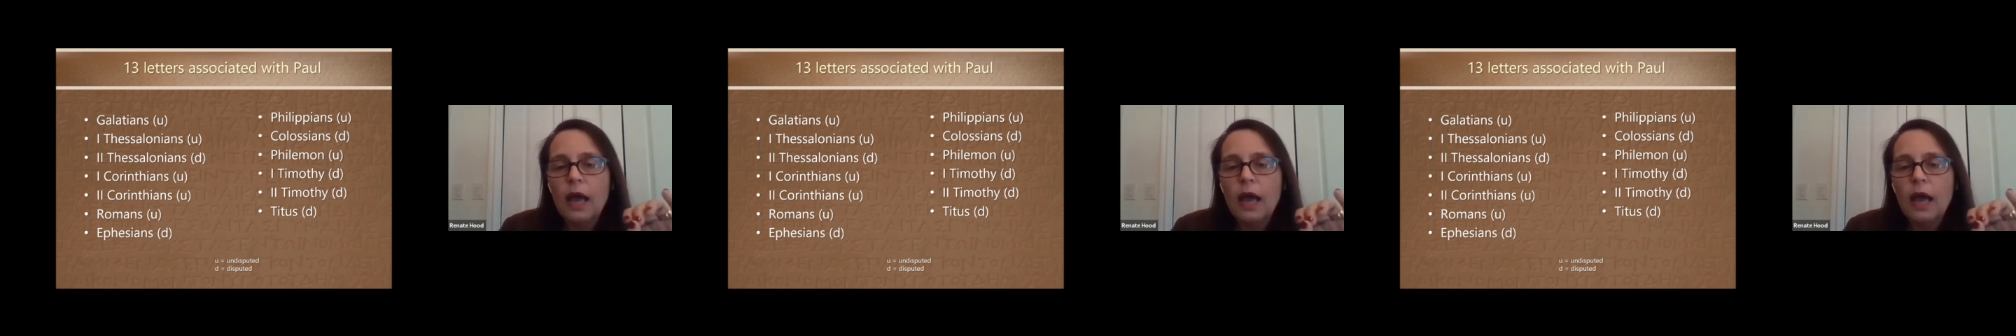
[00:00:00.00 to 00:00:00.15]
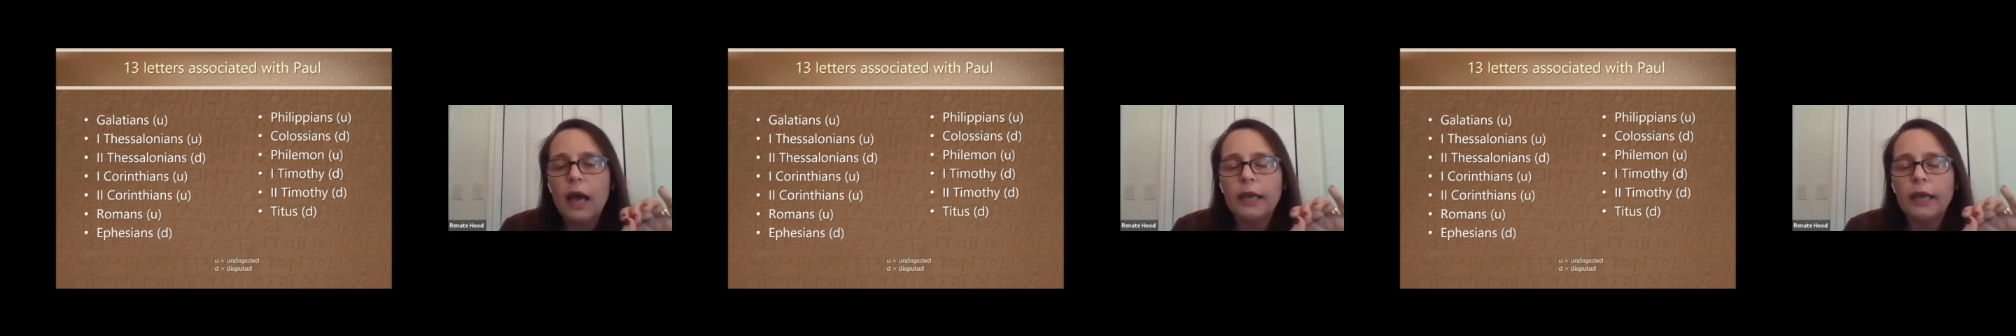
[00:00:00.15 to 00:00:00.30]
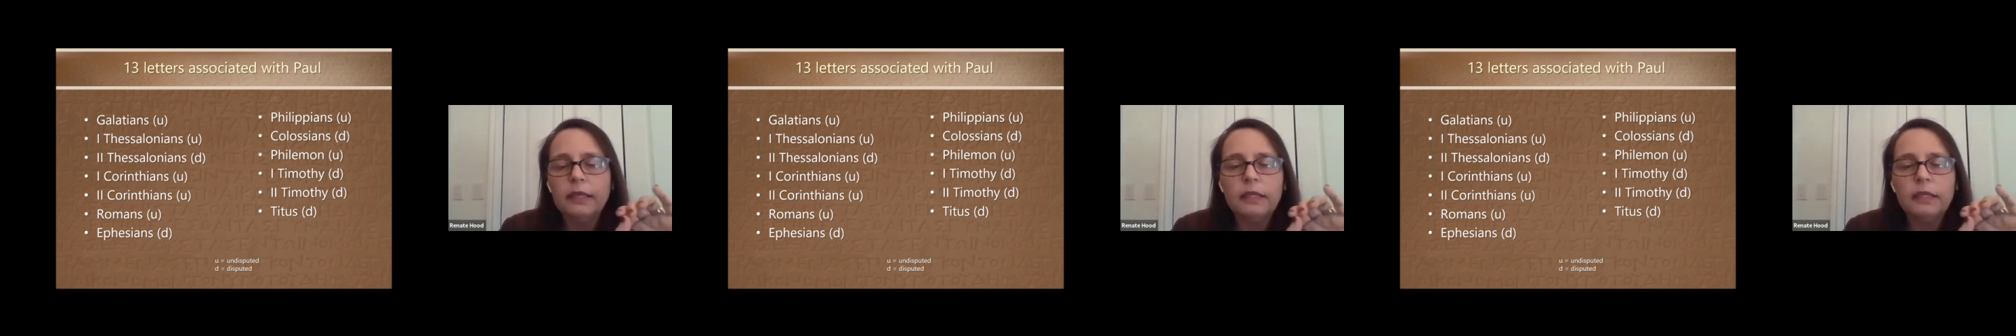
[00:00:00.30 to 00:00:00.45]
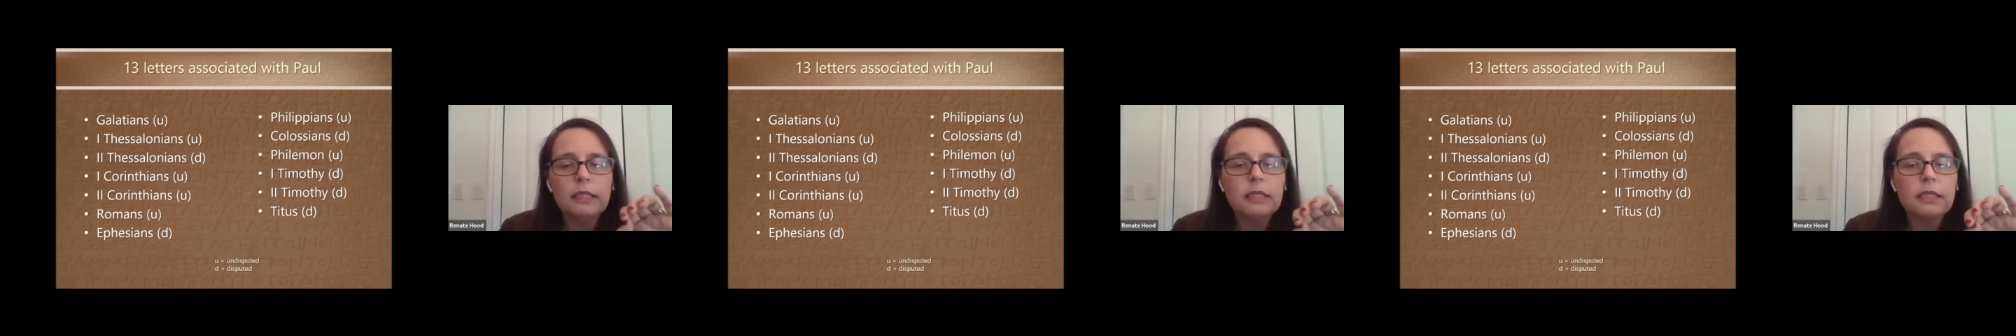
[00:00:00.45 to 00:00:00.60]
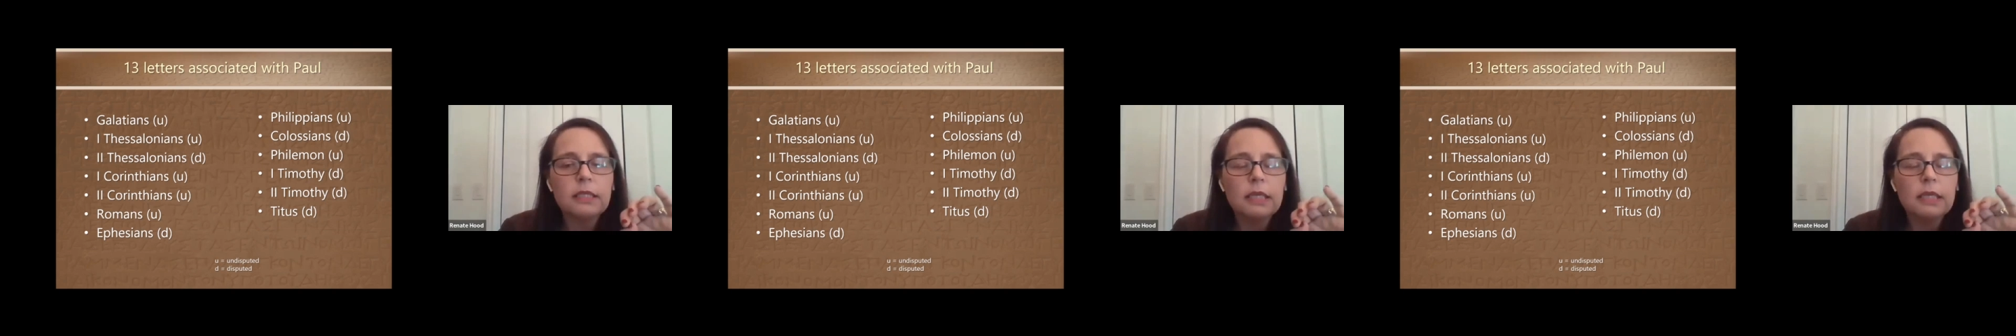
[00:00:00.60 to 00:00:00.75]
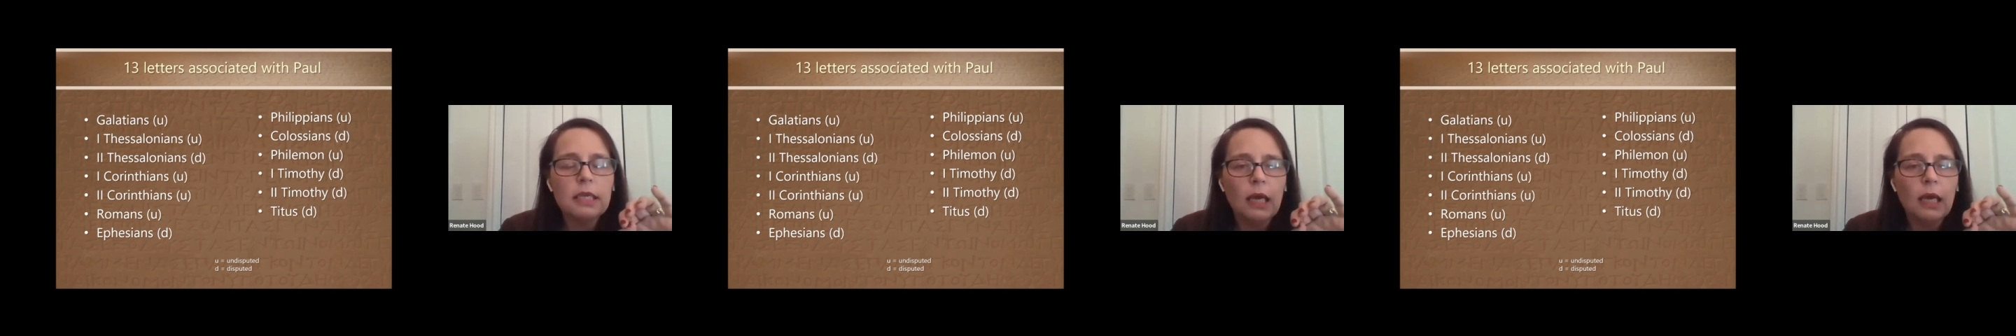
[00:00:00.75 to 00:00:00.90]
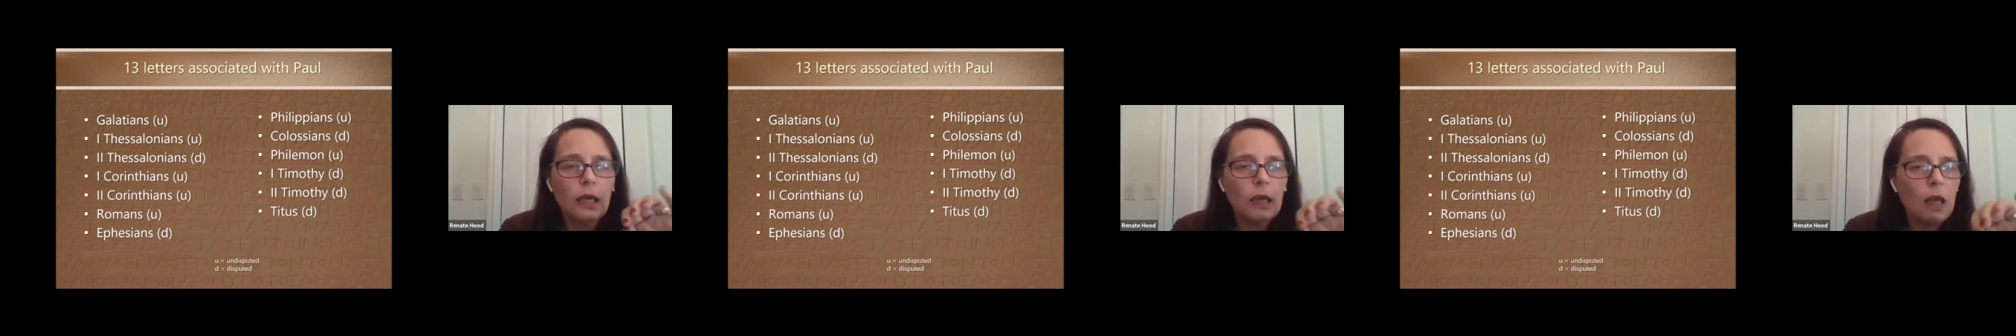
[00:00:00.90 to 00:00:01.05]
And you
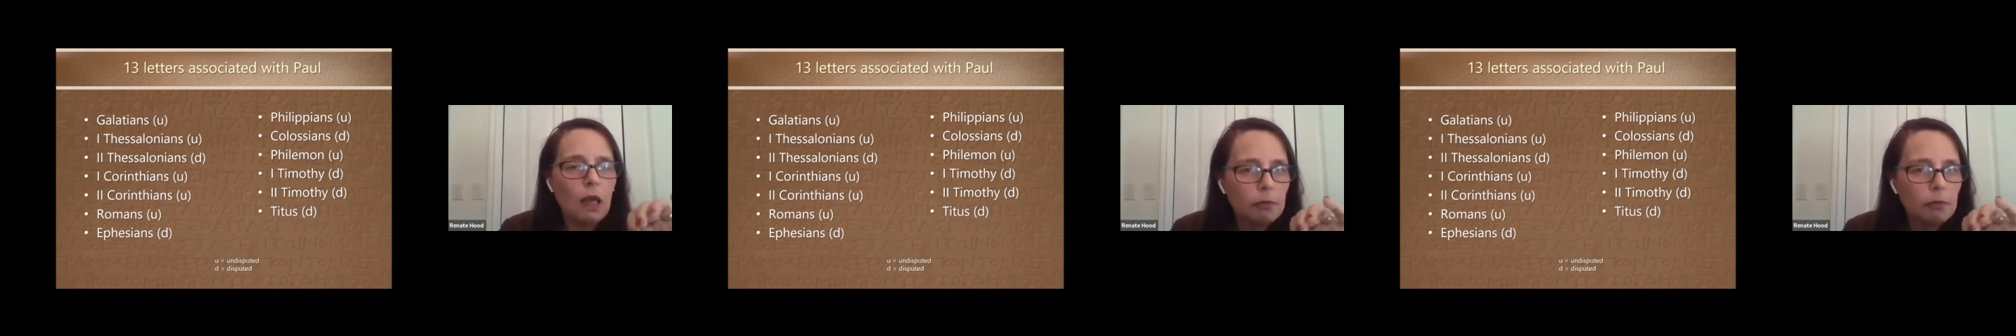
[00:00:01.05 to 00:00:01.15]
see a